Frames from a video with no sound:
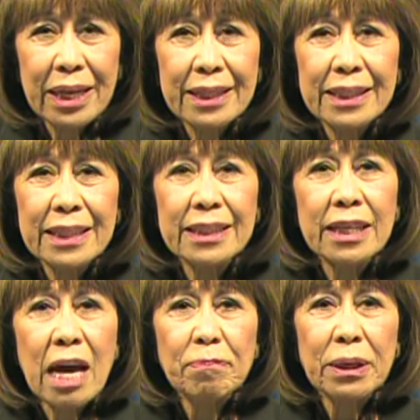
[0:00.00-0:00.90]
and this is
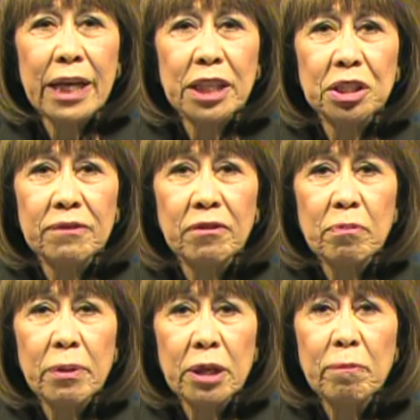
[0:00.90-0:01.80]
an application for
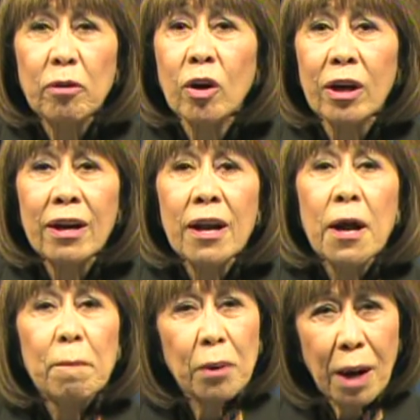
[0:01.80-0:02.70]
Pitapore
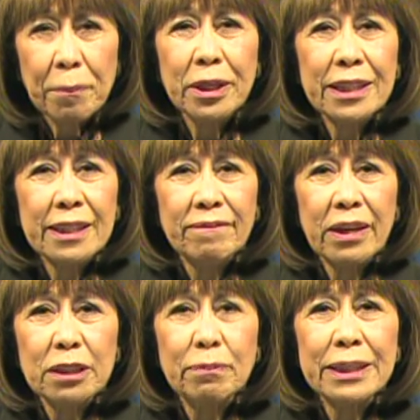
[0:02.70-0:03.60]
Properties
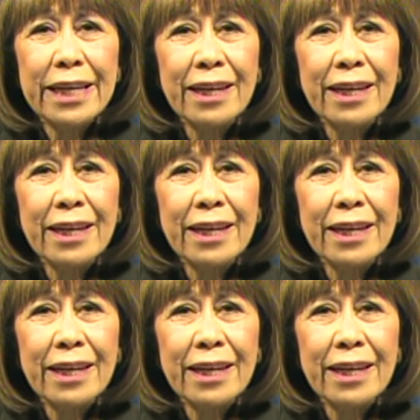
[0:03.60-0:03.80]
Investment,